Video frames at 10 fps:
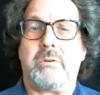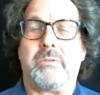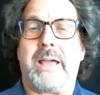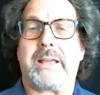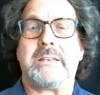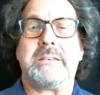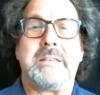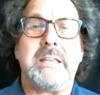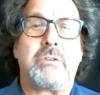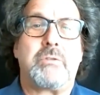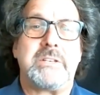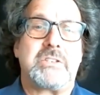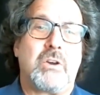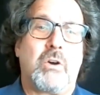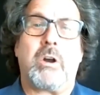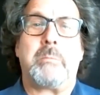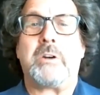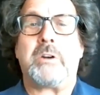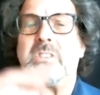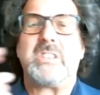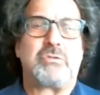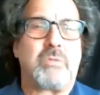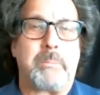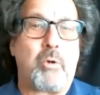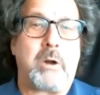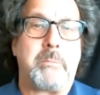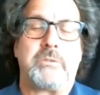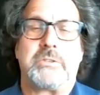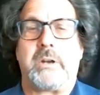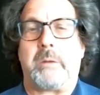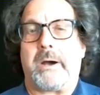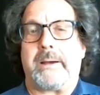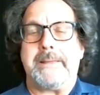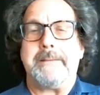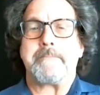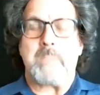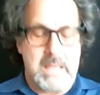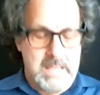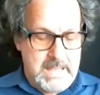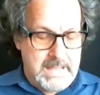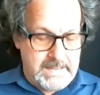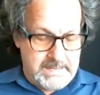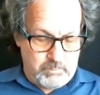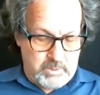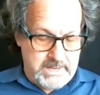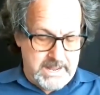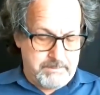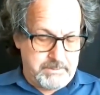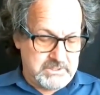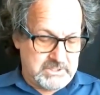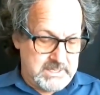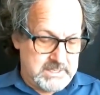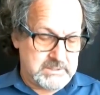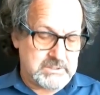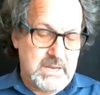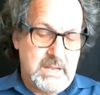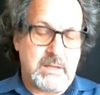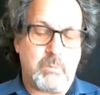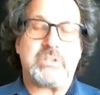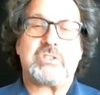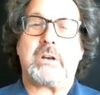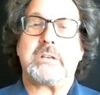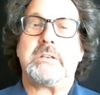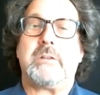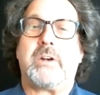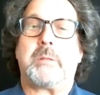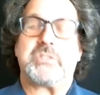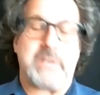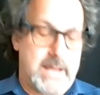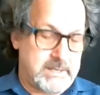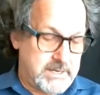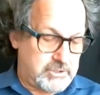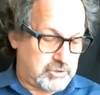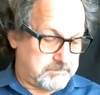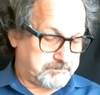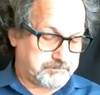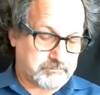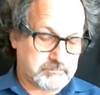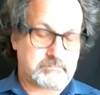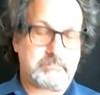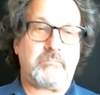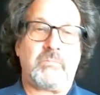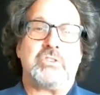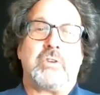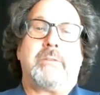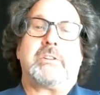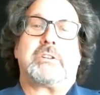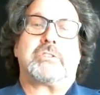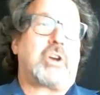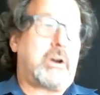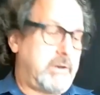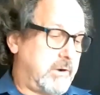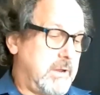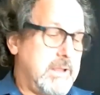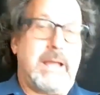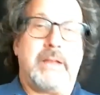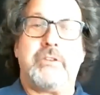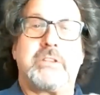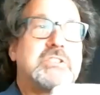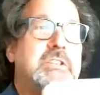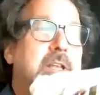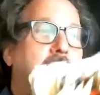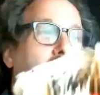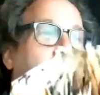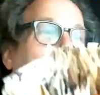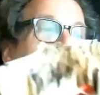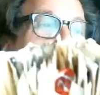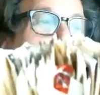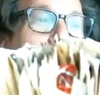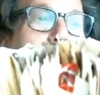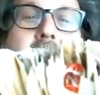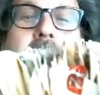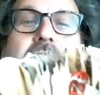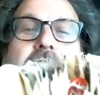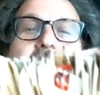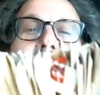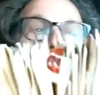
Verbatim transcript: that can decrease the hormones and disrupt hormones in our body. And what happens is that we start to develop stagnation. So I have a little chart here, and you can see here, I've got, this is just a